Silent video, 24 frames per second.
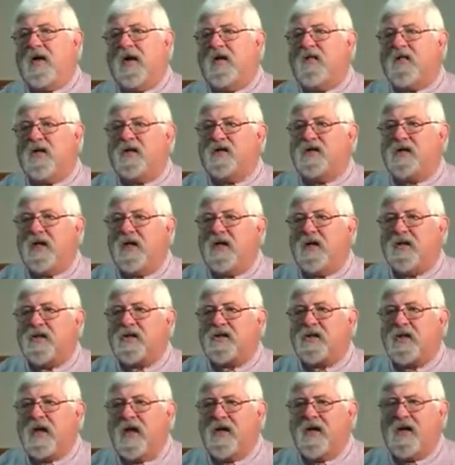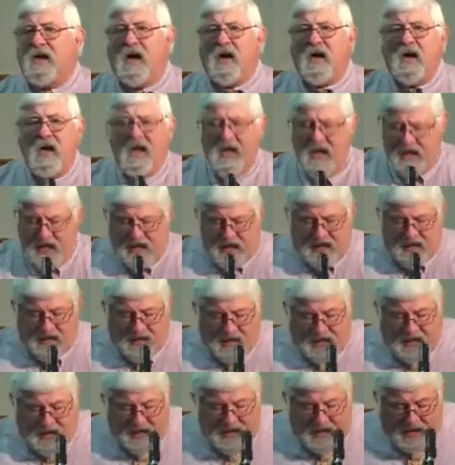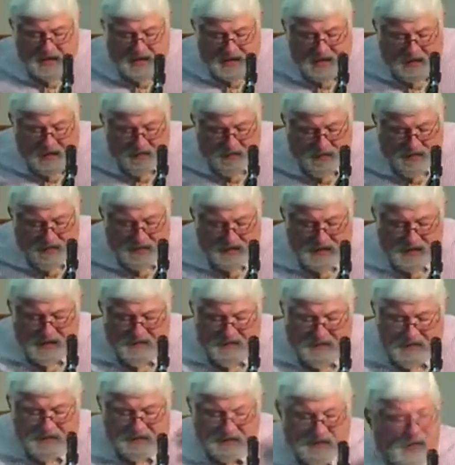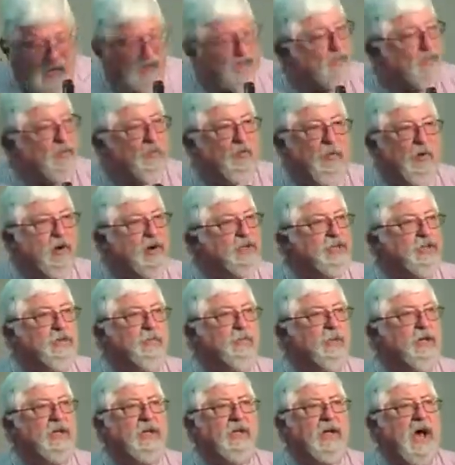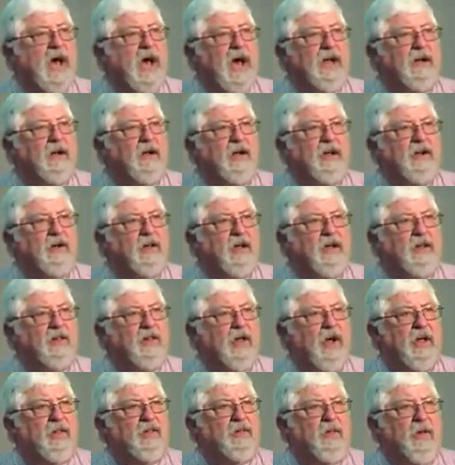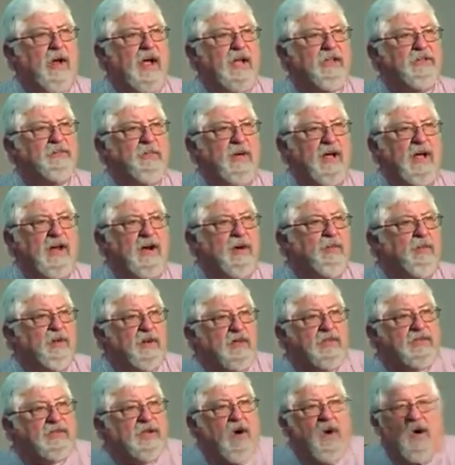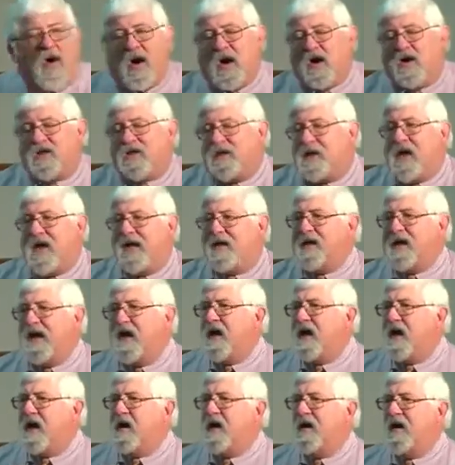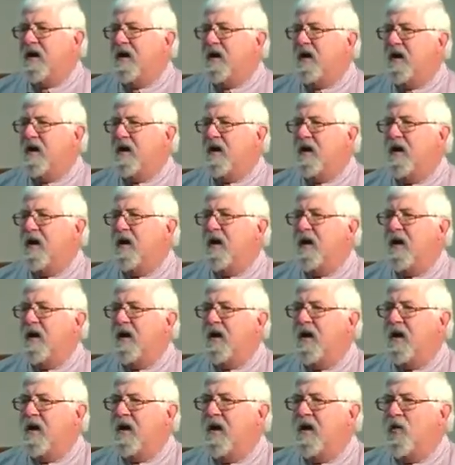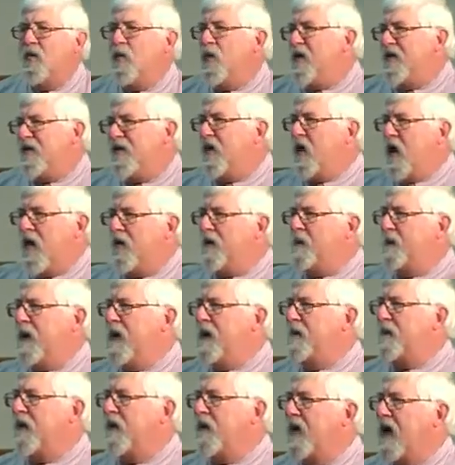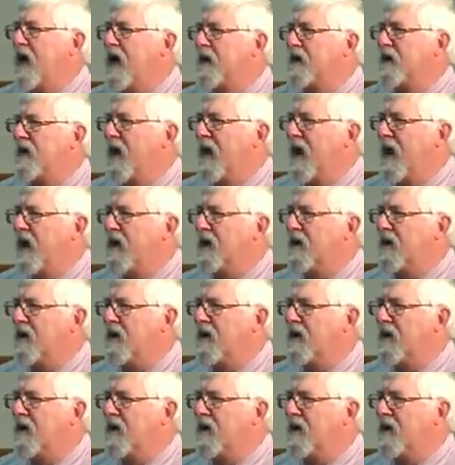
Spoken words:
every single Sunday. He would never dream of worshiping God in an unauthorized manner, but his heart's not there. We've known people like that.